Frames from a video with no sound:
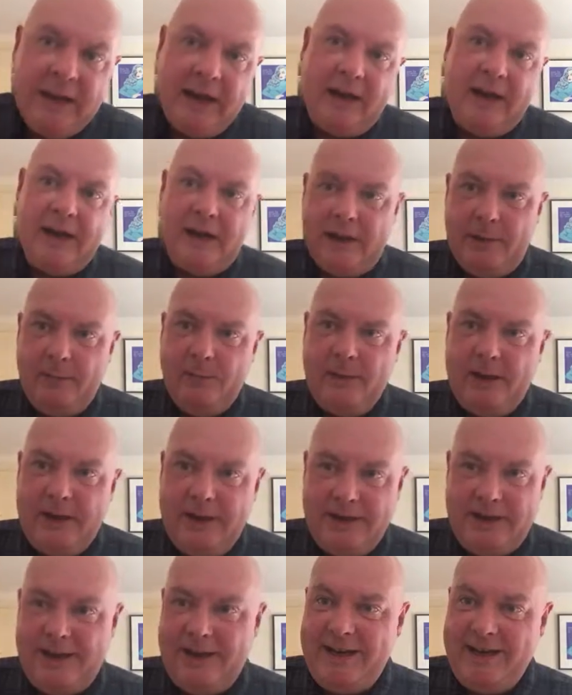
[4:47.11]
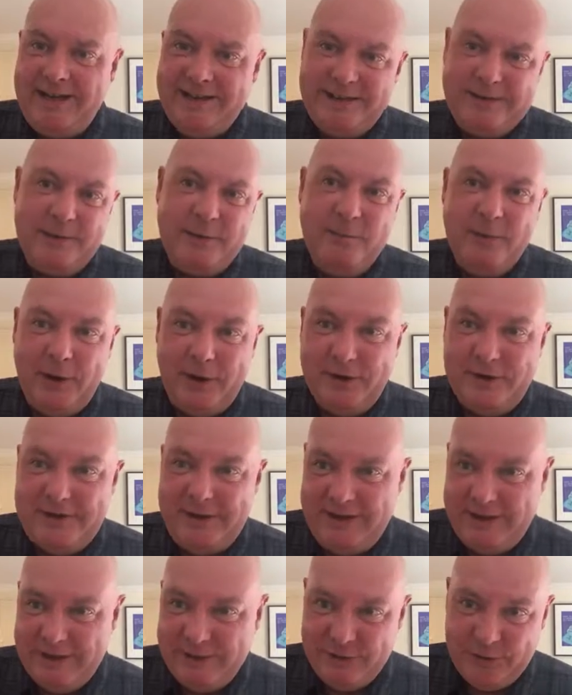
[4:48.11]
It is most
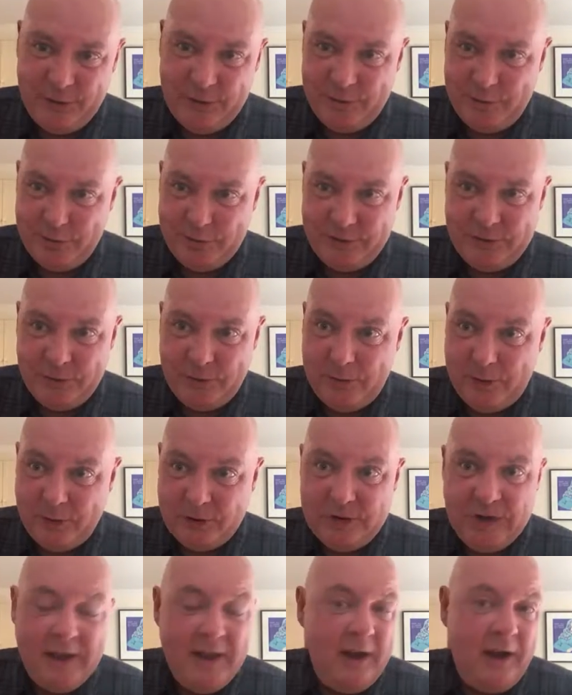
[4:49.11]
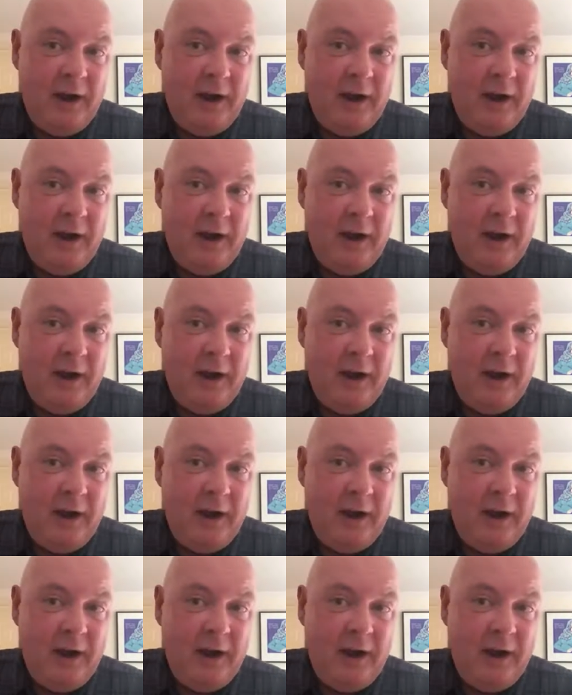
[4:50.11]
enjoyable to watch.